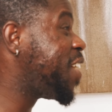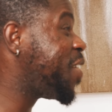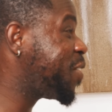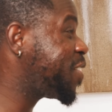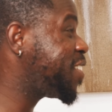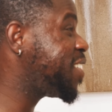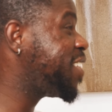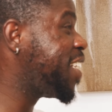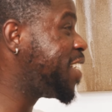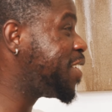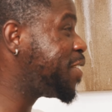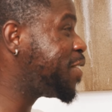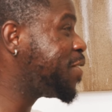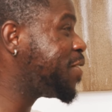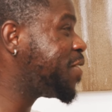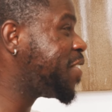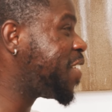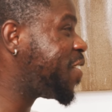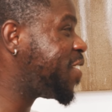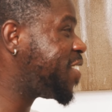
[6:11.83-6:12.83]
I was there
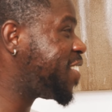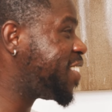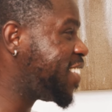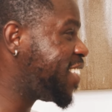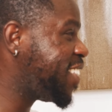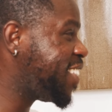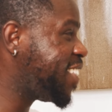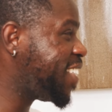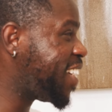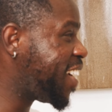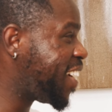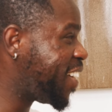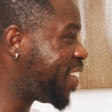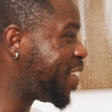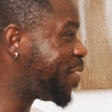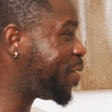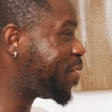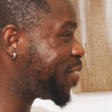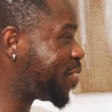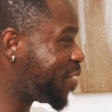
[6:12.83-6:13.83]
too. I was in India and
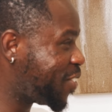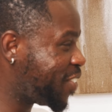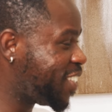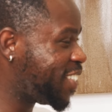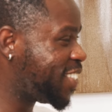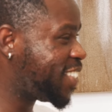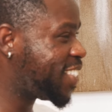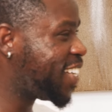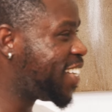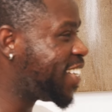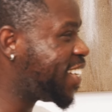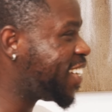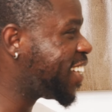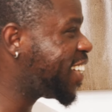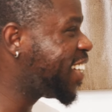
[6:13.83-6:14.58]
I was also in China.